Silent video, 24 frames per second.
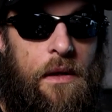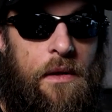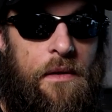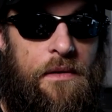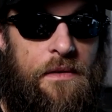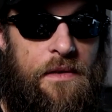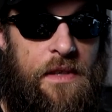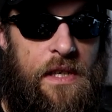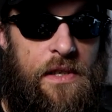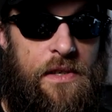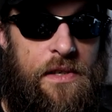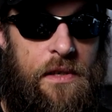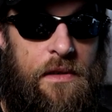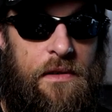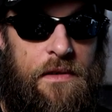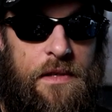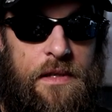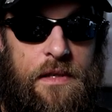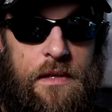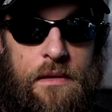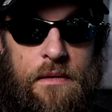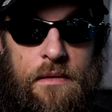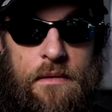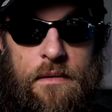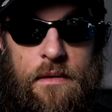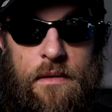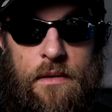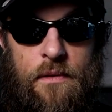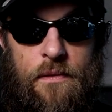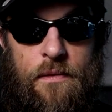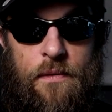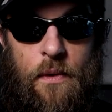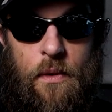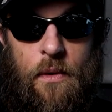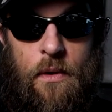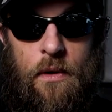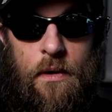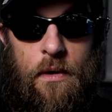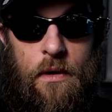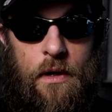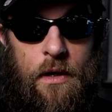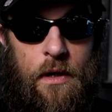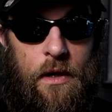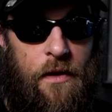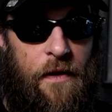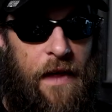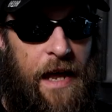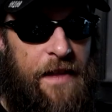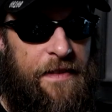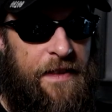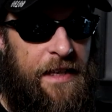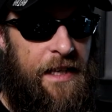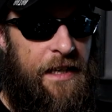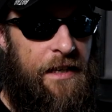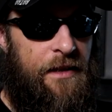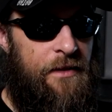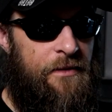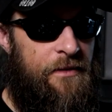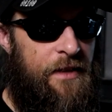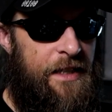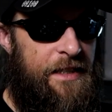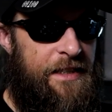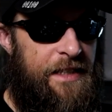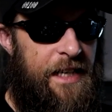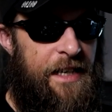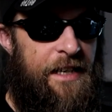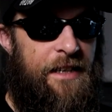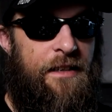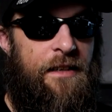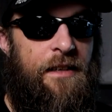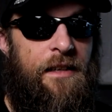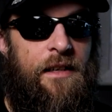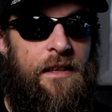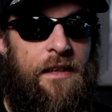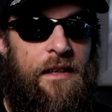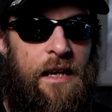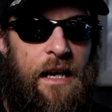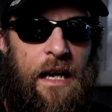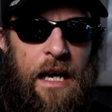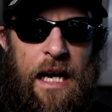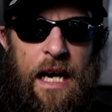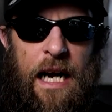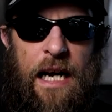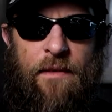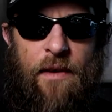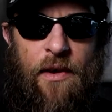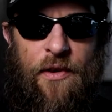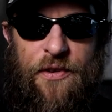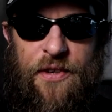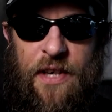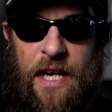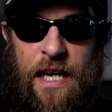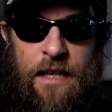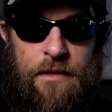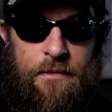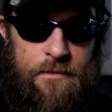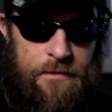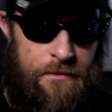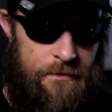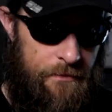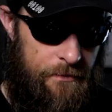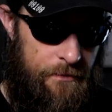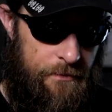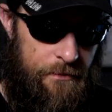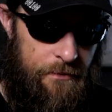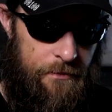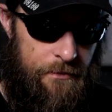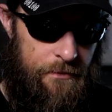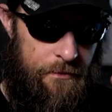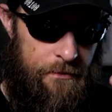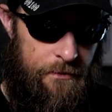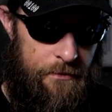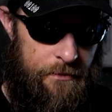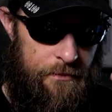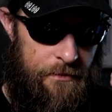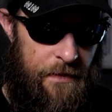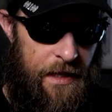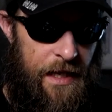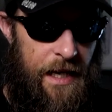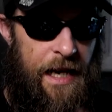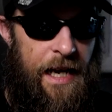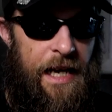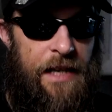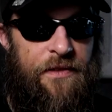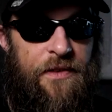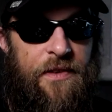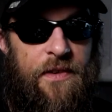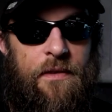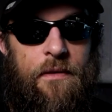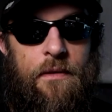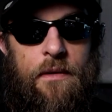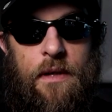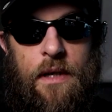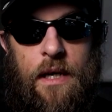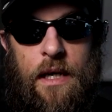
T-shirts for that thing right there. I've also got hats.